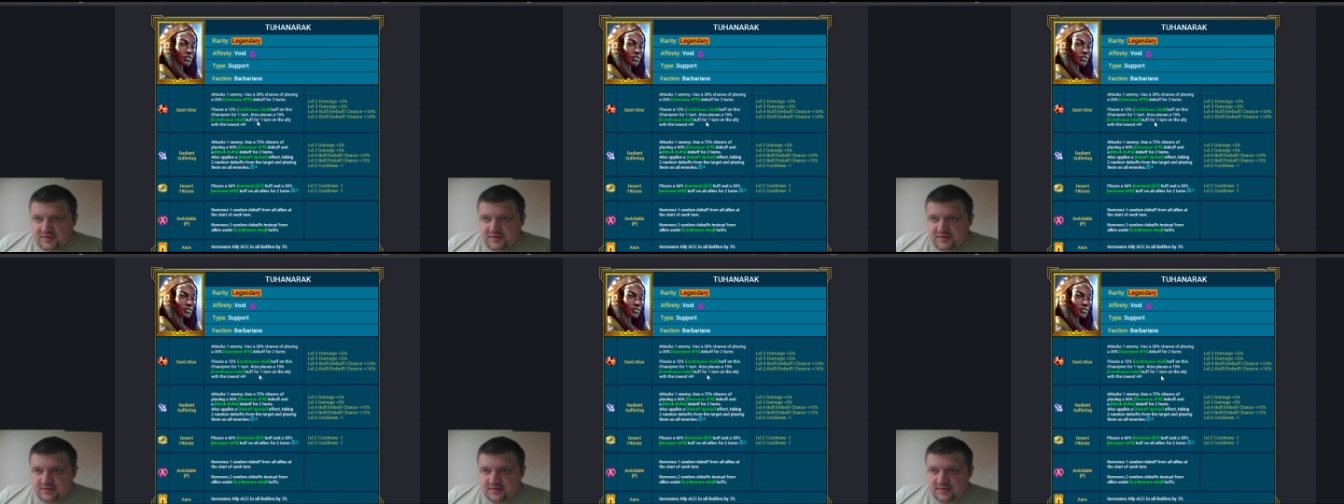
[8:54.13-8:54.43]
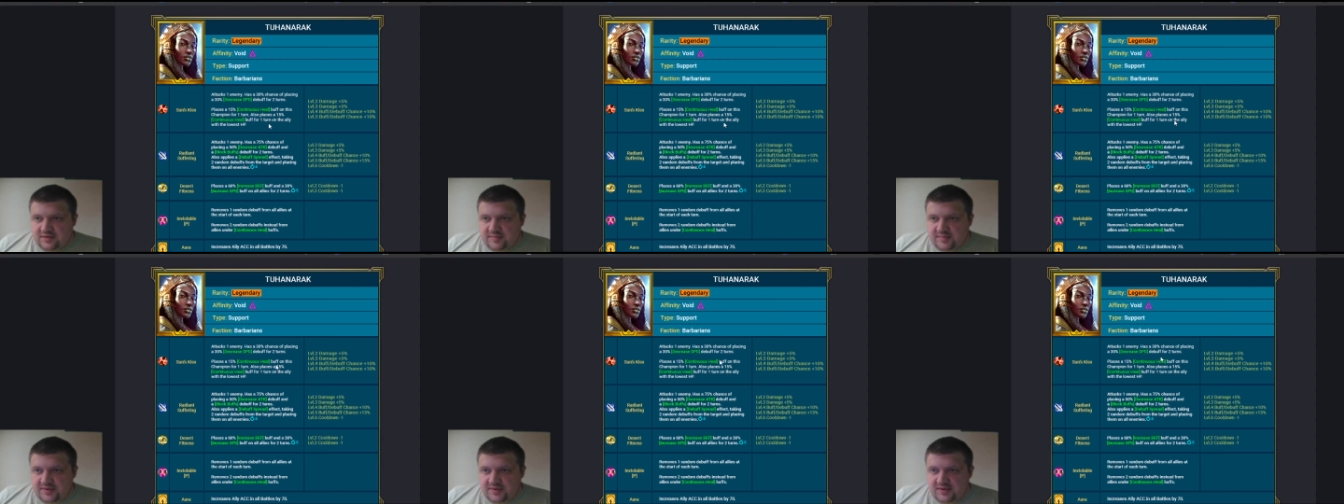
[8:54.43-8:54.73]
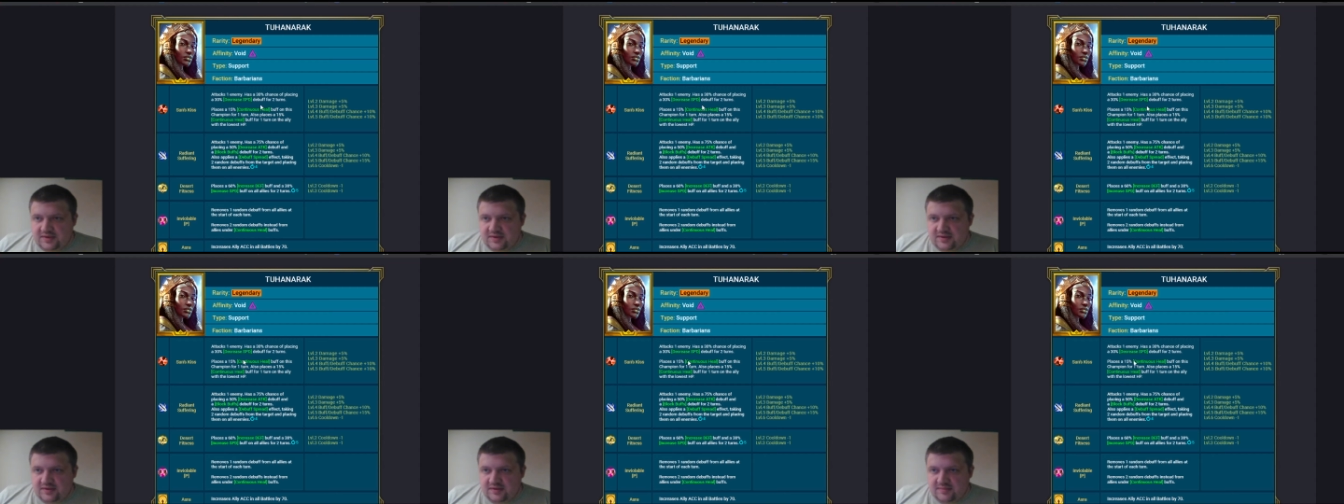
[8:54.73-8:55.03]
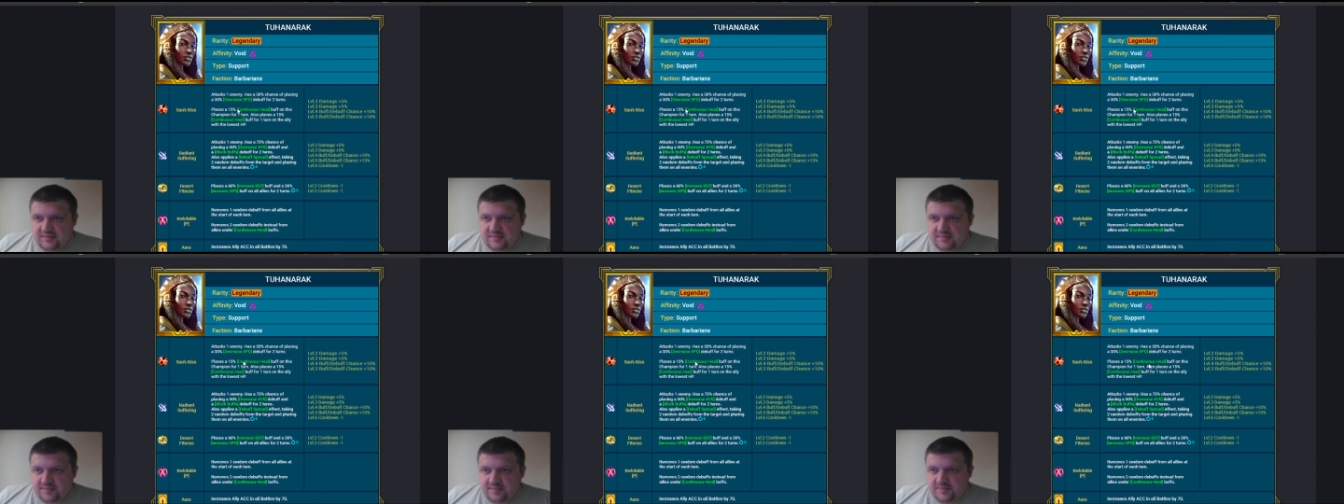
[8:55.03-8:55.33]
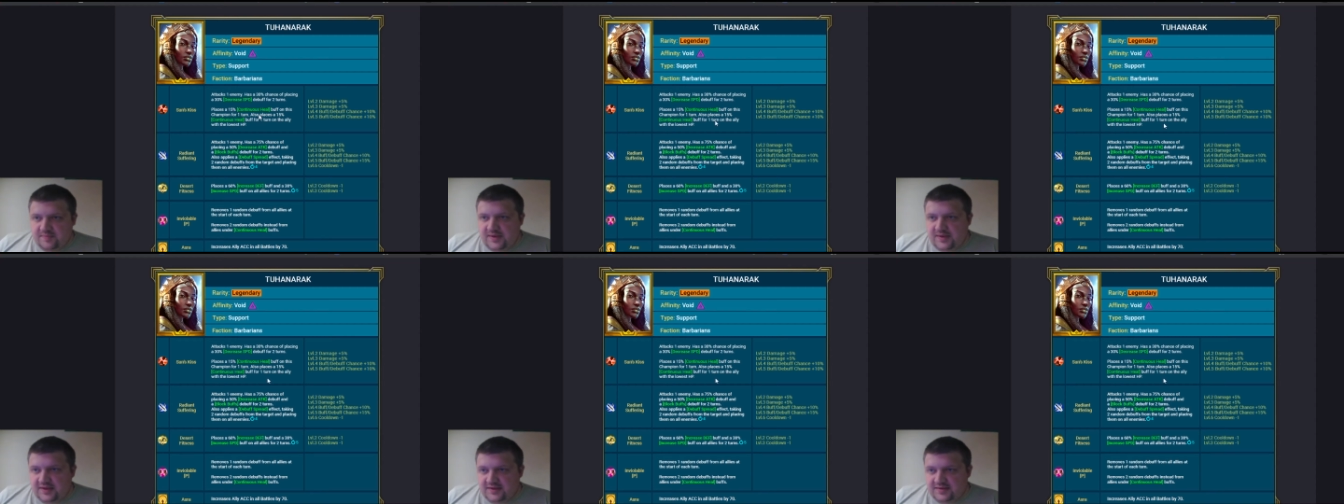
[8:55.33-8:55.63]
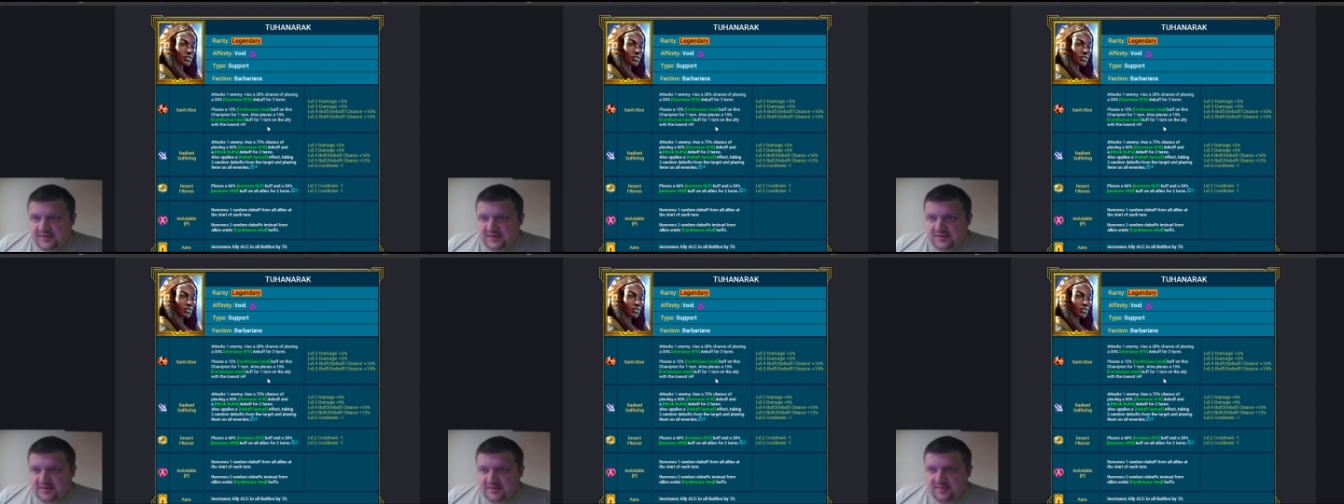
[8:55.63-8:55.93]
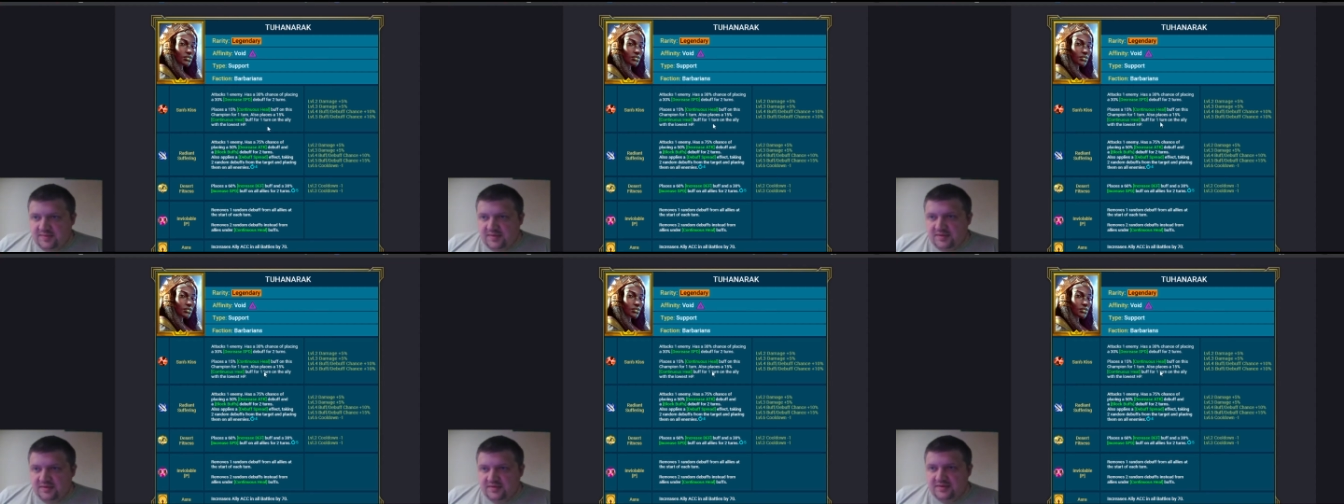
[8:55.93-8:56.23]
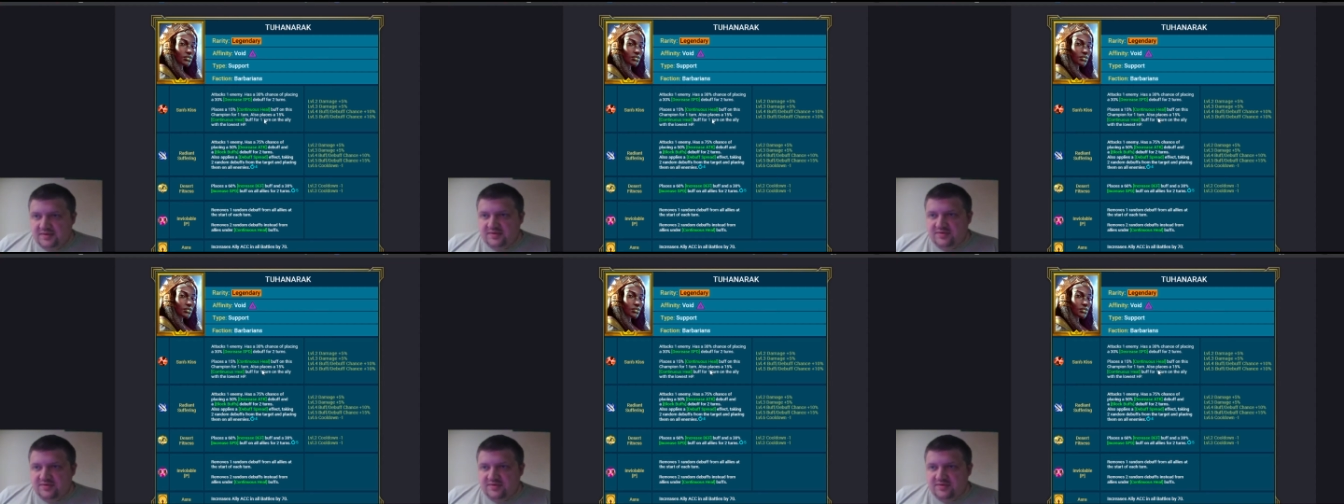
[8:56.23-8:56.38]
going to be hitting someone,